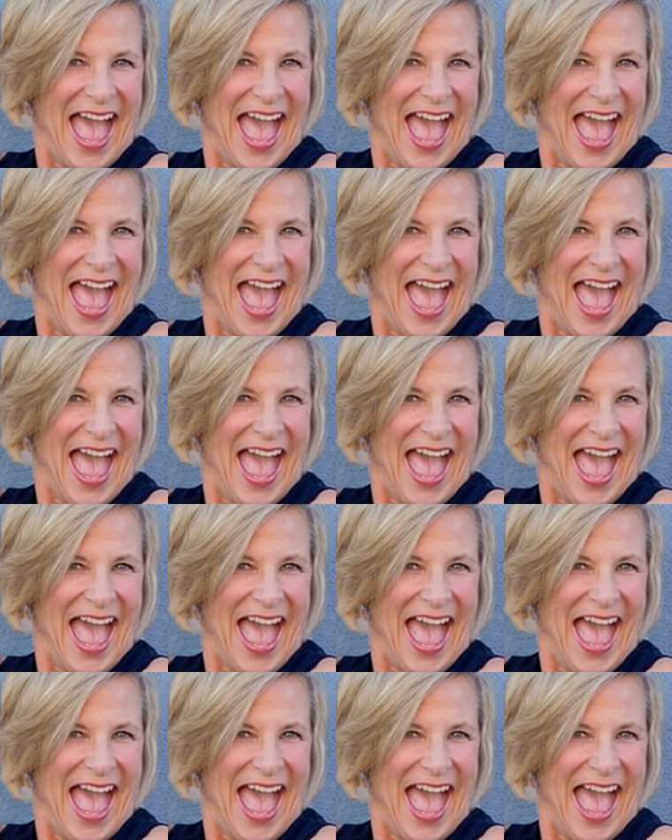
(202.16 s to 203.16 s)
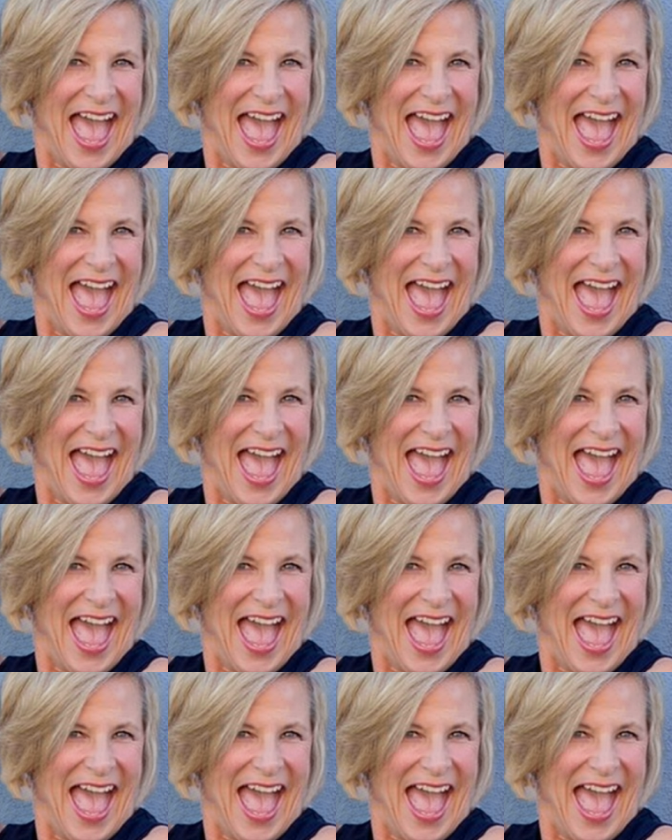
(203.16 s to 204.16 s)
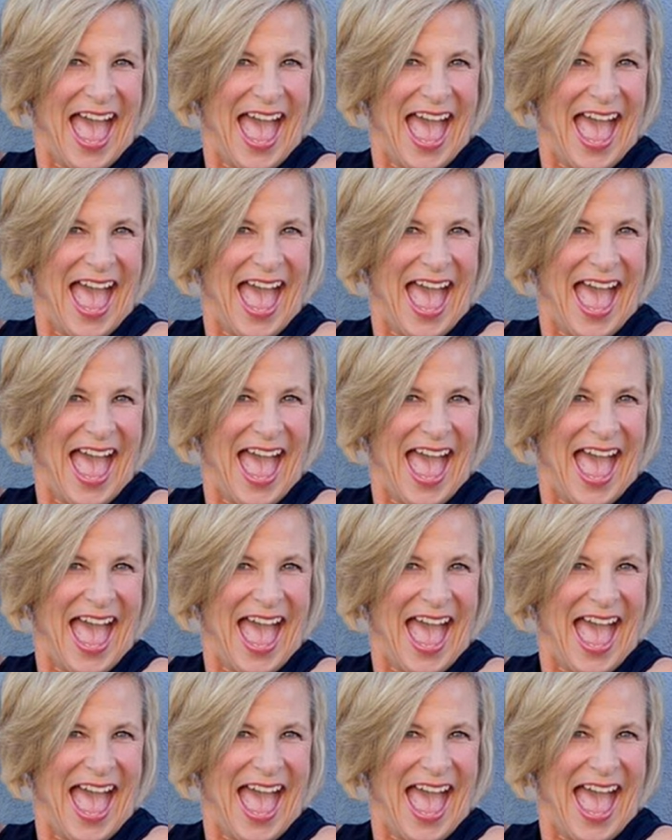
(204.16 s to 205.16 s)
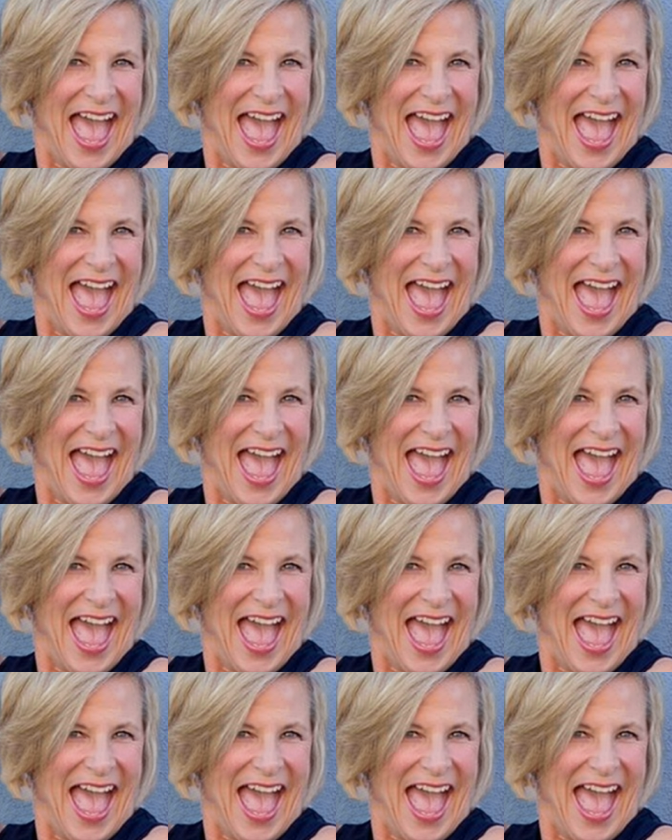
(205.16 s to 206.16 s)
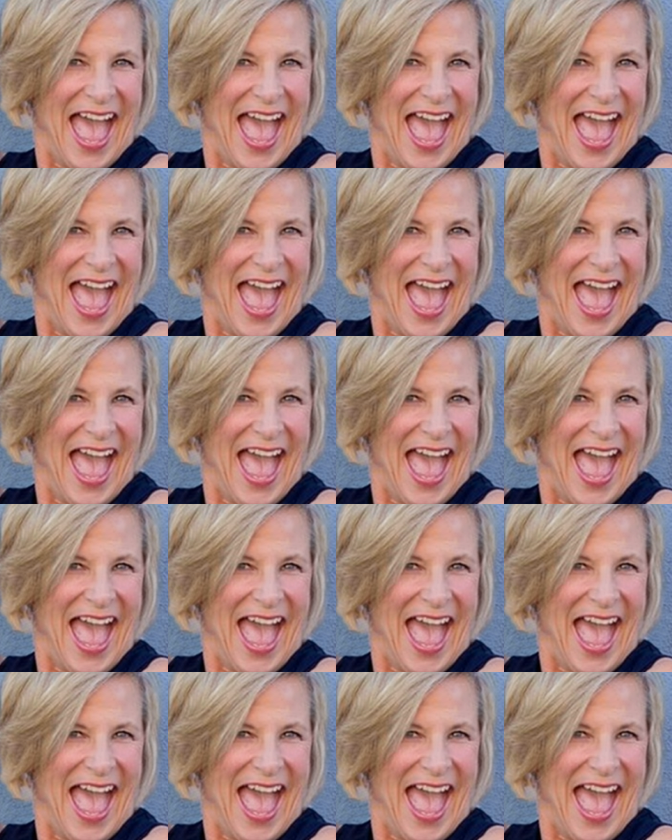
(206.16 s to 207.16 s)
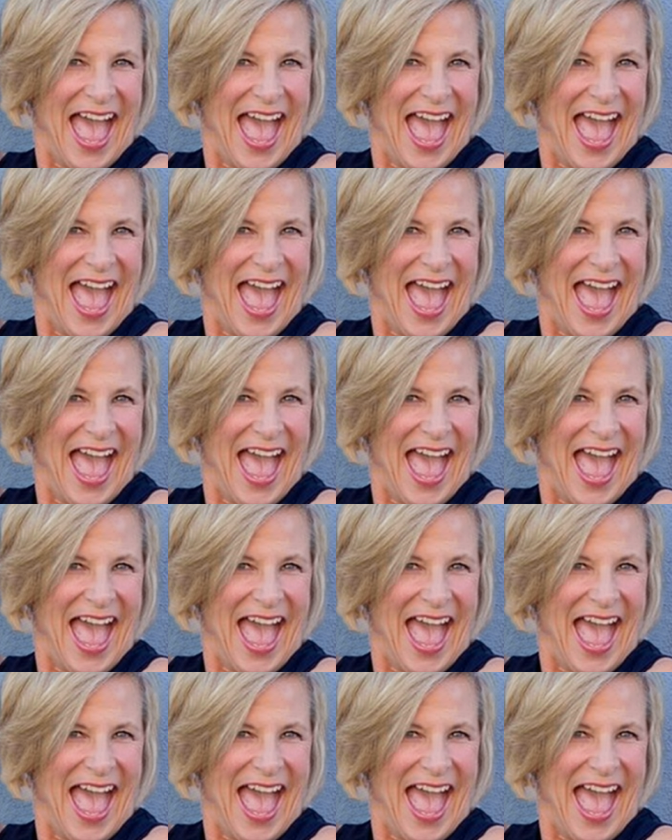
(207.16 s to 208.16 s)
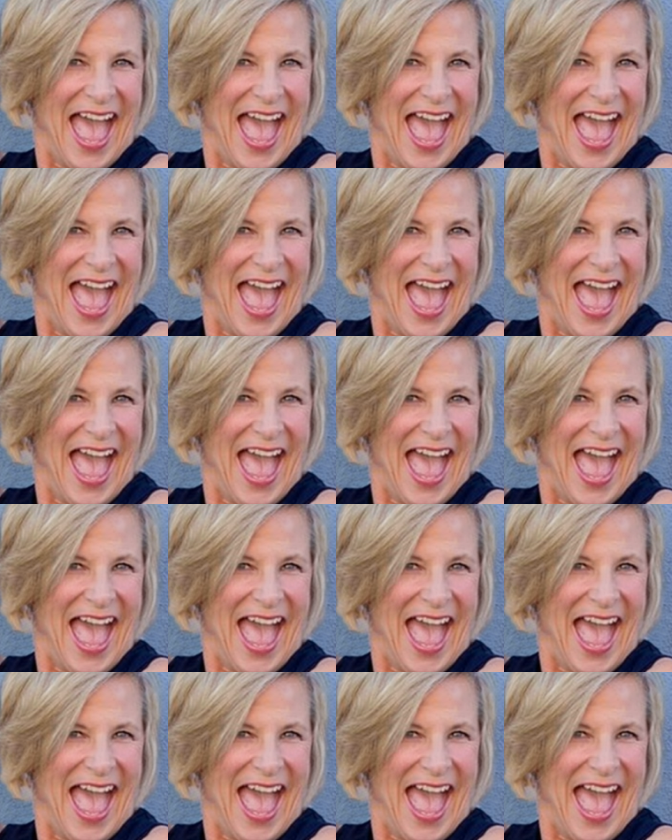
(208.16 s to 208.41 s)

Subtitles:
(no lip movement)